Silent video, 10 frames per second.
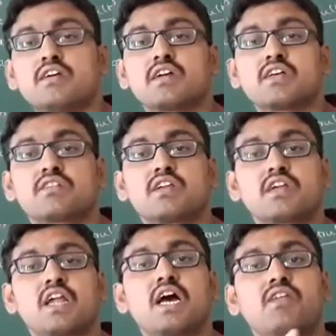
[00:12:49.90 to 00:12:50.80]

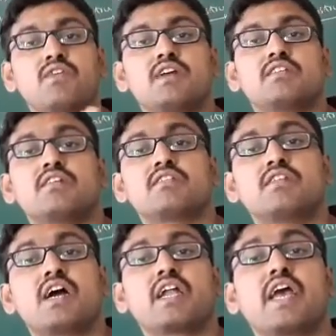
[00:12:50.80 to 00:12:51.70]
constructor always does
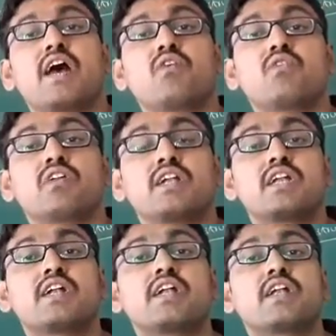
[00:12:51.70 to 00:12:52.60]
not have
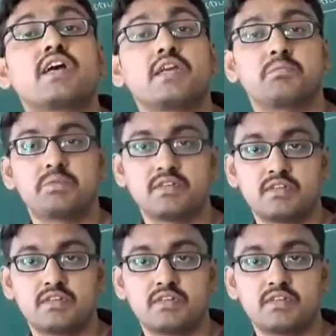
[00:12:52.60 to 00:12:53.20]
return type.